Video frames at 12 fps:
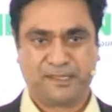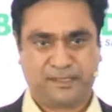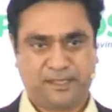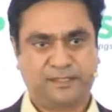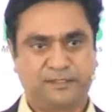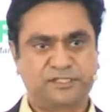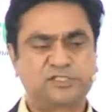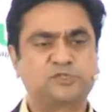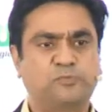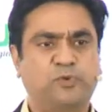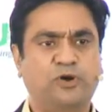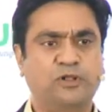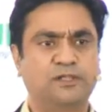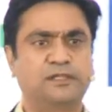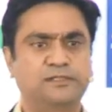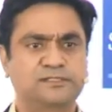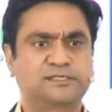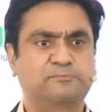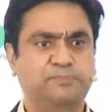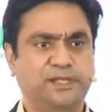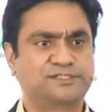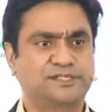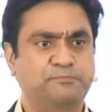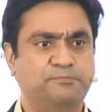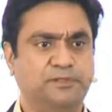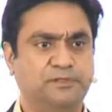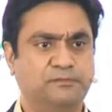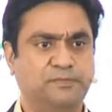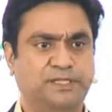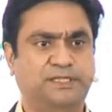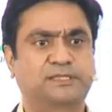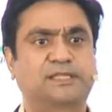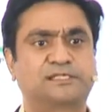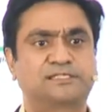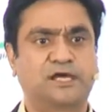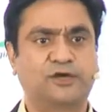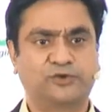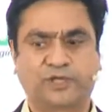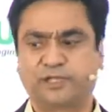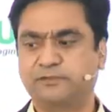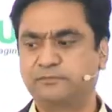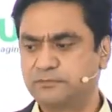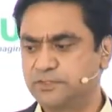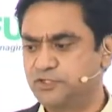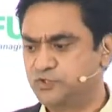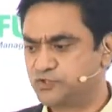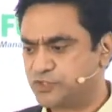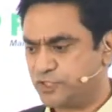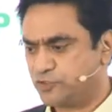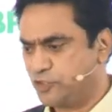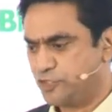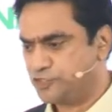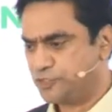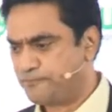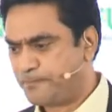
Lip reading: Another small, simple example, but that's how you can use technology.